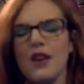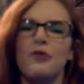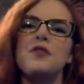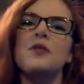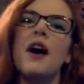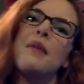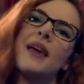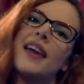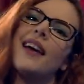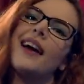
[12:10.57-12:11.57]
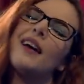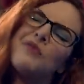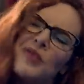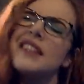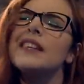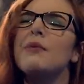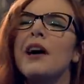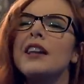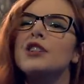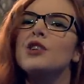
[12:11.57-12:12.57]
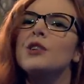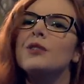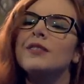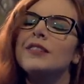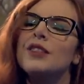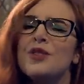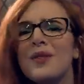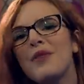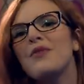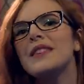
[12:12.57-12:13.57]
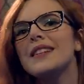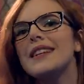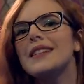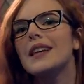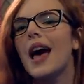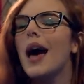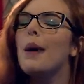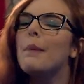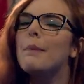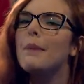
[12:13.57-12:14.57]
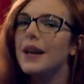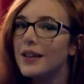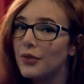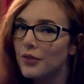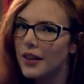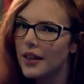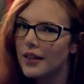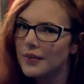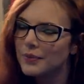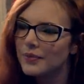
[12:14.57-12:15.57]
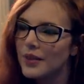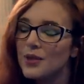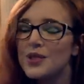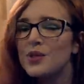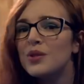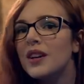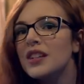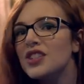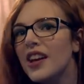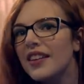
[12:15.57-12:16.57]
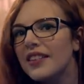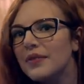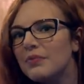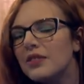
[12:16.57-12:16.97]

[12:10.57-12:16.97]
If you come here and visit Punnydukes, you can visit my Niffler, who is called Nigella.